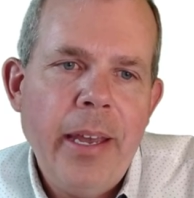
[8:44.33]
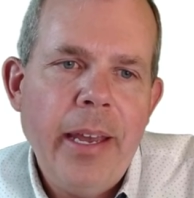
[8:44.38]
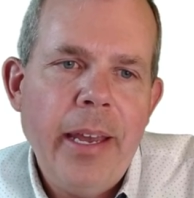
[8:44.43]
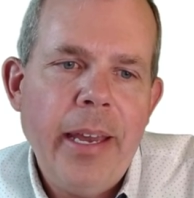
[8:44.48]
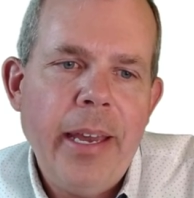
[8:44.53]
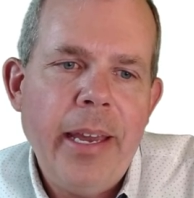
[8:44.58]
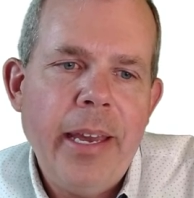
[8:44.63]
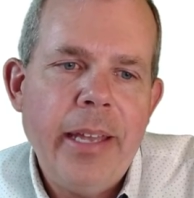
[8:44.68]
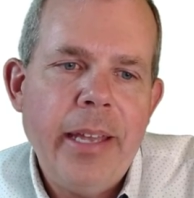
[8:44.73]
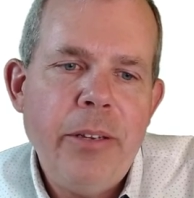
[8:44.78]

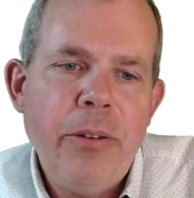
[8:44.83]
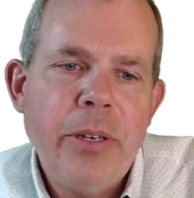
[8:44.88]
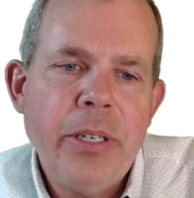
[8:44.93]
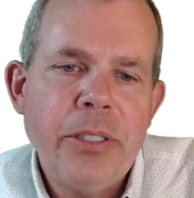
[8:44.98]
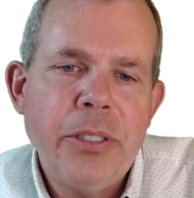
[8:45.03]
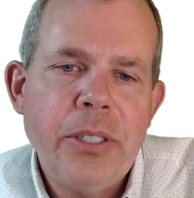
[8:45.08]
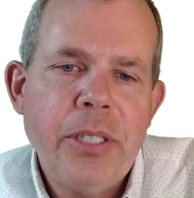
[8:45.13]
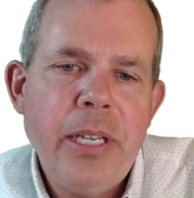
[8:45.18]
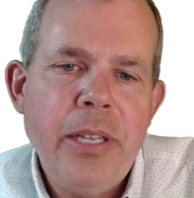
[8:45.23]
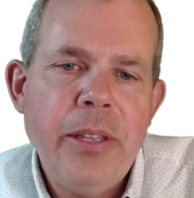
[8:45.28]
And you
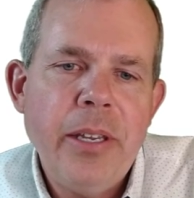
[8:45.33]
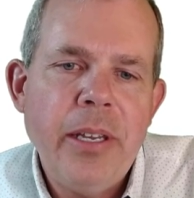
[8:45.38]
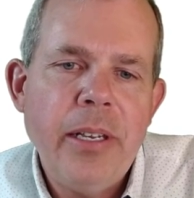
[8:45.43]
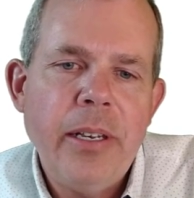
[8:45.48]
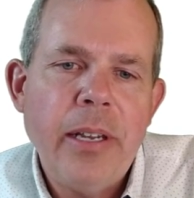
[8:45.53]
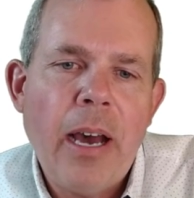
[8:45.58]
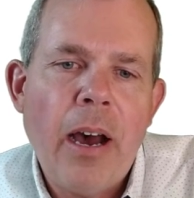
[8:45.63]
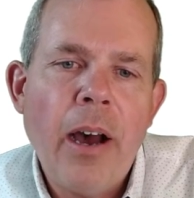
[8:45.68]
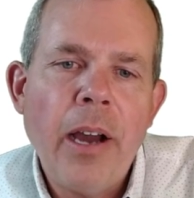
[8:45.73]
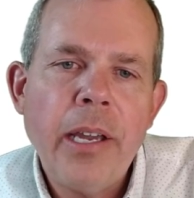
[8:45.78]
can see that
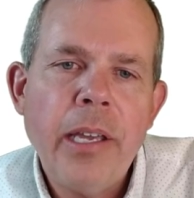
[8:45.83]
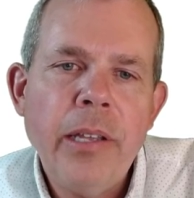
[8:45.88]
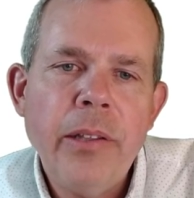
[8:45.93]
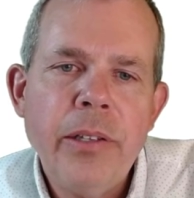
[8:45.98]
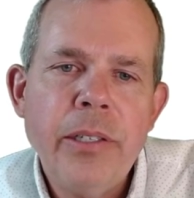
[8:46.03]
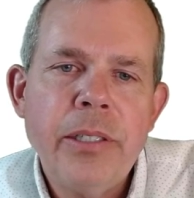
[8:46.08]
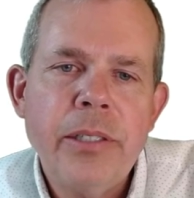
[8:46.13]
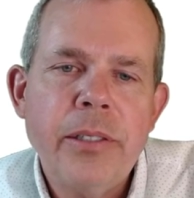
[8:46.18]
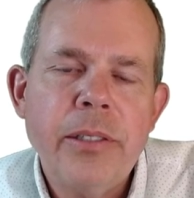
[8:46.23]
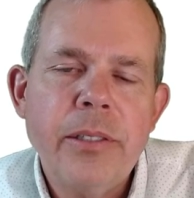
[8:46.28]

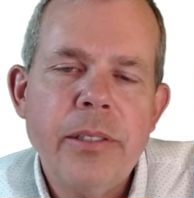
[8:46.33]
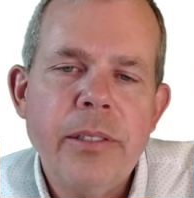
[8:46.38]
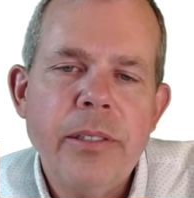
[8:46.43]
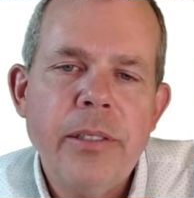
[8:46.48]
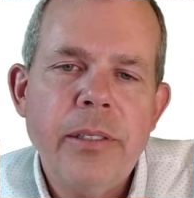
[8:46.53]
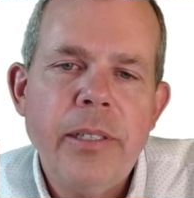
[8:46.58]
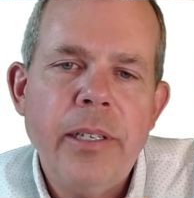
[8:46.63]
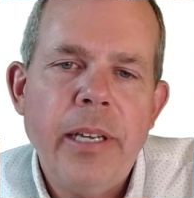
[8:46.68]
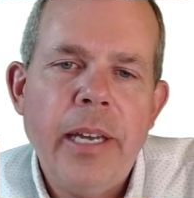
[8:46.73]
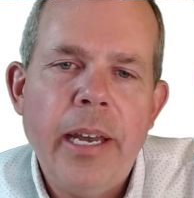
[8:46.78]
Oculus
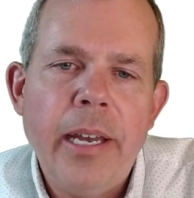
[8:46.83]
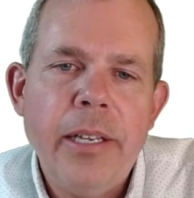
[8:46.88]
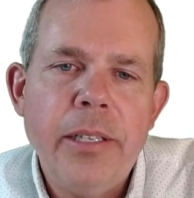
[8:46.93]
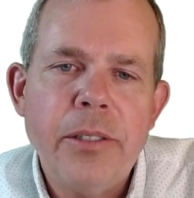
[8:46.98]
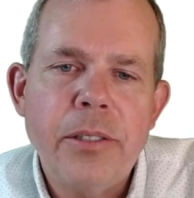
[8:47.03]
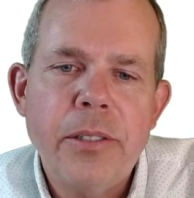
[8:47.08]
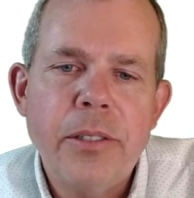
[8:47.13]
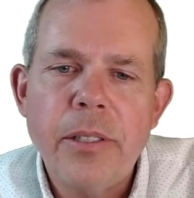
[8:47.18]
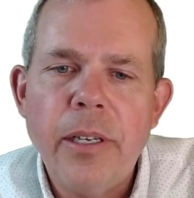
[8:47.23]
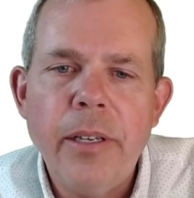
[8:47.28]

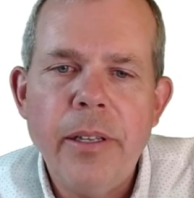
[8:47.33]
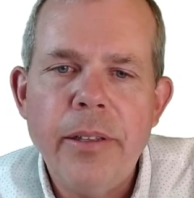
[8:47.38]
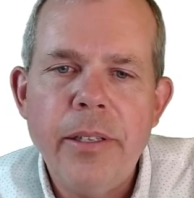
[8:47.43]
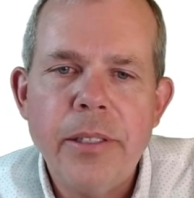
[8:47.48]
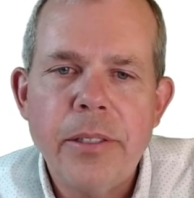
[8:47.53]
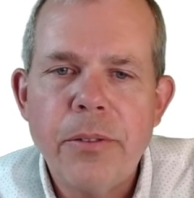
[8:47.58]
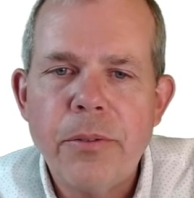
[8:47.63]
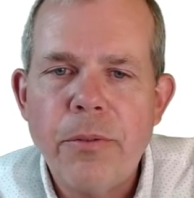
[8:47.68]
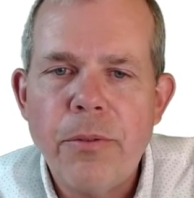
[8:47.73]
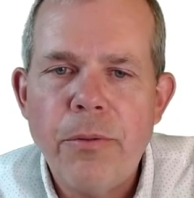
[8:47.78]
has uh,
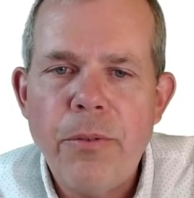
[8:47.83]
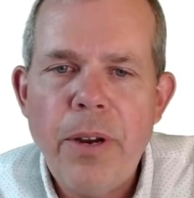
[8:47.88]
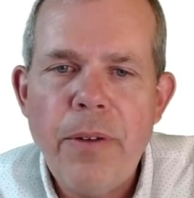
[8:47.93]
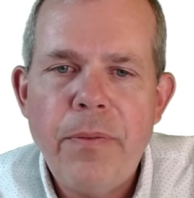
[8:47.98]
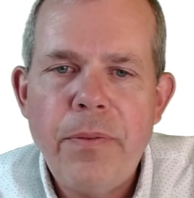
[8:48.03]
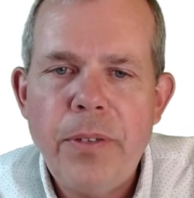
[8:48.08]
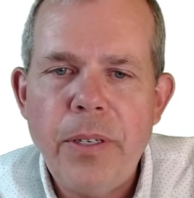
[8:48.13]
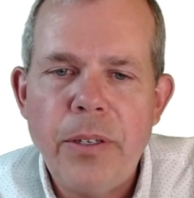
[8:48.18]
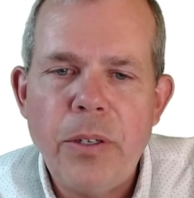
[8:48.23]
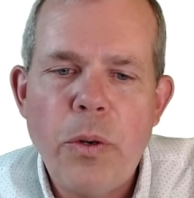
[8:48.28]
this
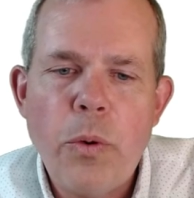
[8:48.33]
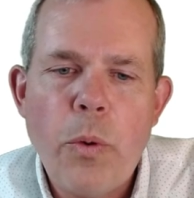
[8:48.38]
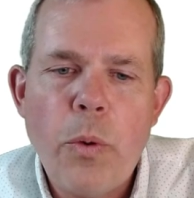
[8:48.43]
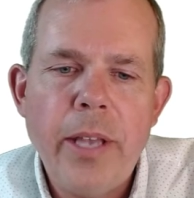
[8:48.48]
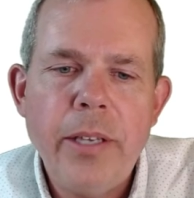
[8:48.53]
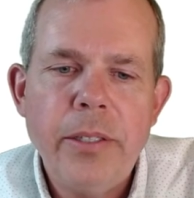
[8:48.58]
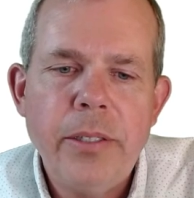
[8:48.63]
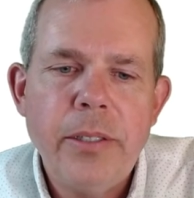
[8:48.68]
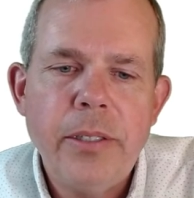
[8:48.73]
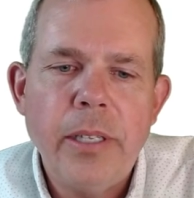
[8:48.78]
Rift and
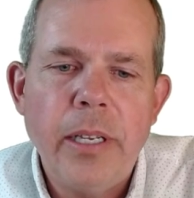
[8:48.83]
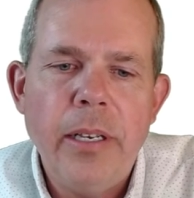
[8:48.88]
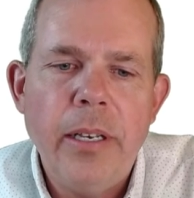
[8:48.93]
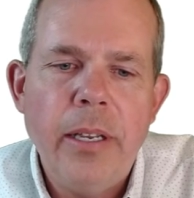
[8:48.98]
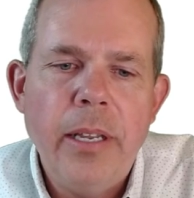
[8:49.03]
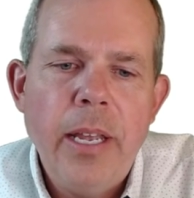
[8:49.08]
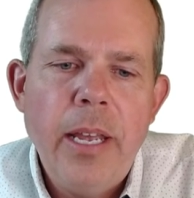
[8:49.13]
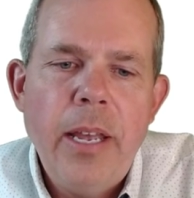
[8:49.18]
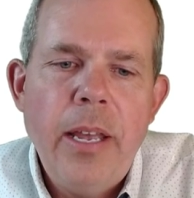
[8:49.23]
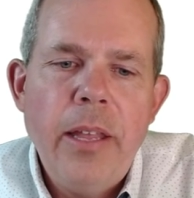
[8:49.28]
Quest
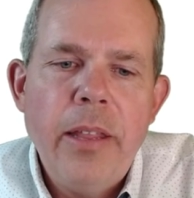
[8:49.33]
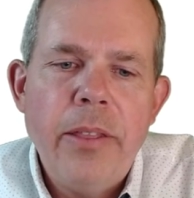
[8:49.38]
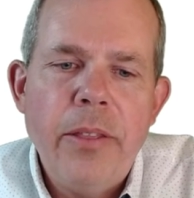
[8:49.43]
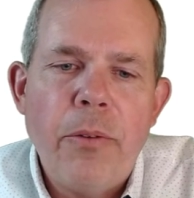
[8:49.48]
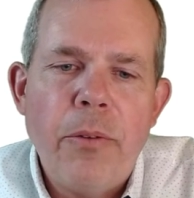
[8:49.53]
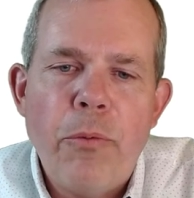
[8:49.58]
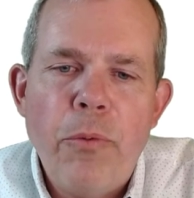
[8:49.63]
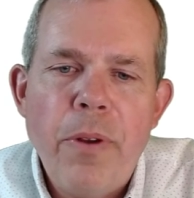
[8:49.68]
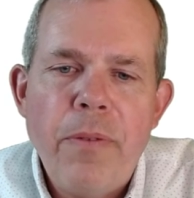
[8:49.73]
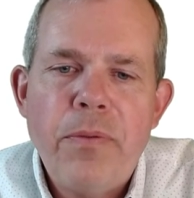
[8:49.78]
and
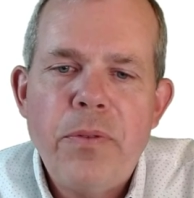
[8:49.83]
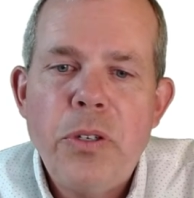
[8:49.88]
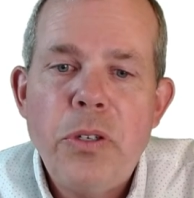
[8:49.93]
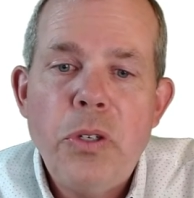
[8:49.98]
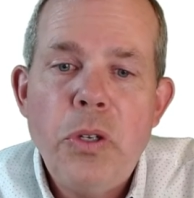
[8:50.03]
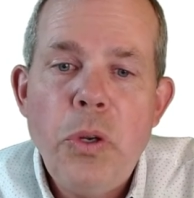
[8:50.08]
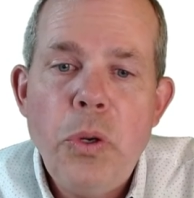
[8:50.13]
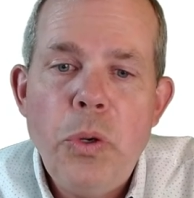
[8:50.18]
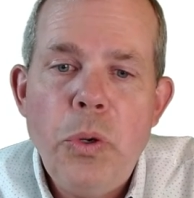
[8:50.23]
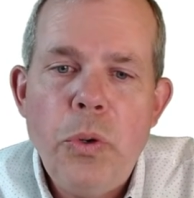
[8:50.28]
the
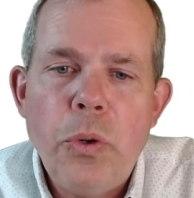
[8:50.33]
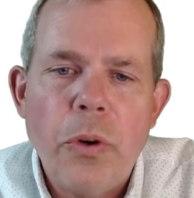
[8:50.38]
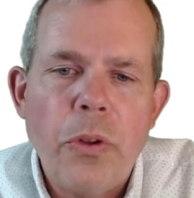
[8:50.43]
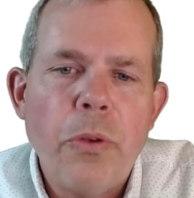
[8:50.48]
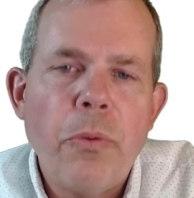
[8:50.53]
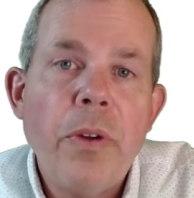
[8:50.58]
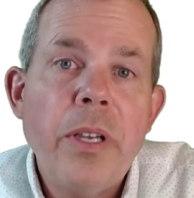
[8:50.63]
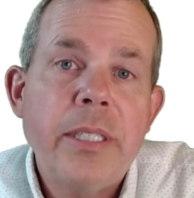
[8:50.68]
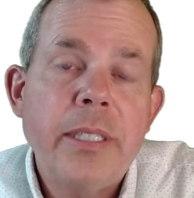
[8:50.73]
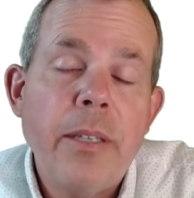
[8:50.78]
Rift 2 or
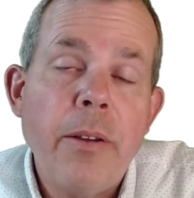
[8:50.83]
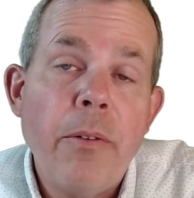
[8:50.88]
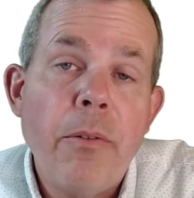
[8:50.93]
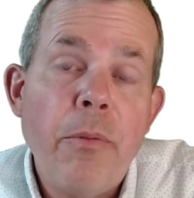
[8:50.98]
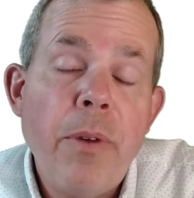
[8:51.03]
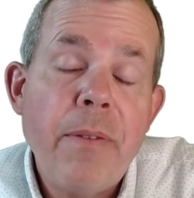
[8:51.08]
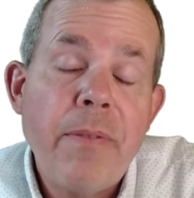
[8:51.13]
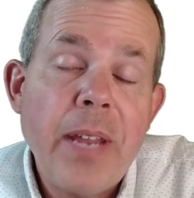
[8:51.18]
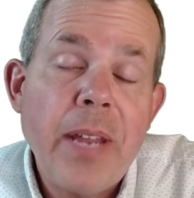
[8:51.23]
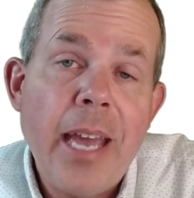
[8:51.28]
the Rift,
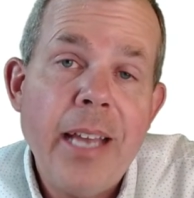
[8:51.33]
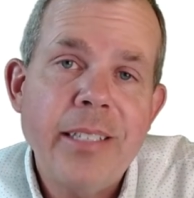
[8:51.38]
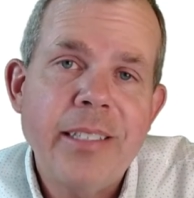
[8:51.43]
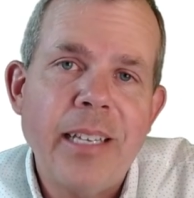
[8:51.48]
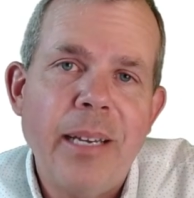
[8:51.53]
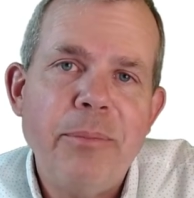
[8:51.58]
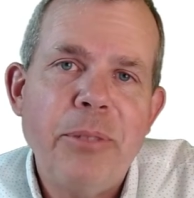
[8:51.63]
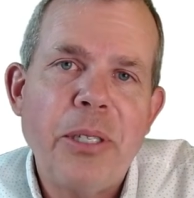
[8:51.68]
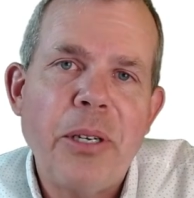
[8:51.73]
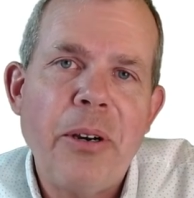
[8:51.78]
Rift
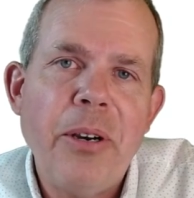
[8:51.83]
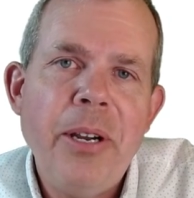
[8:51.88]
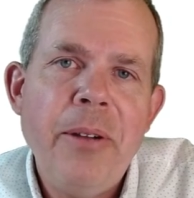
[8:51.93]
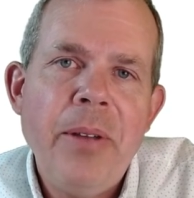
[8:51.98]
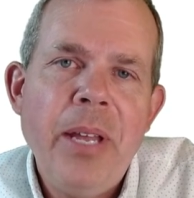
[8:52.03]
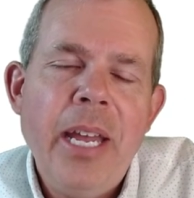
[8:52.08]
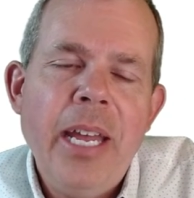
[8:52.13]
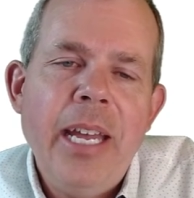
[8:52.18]
S, I'm sorry.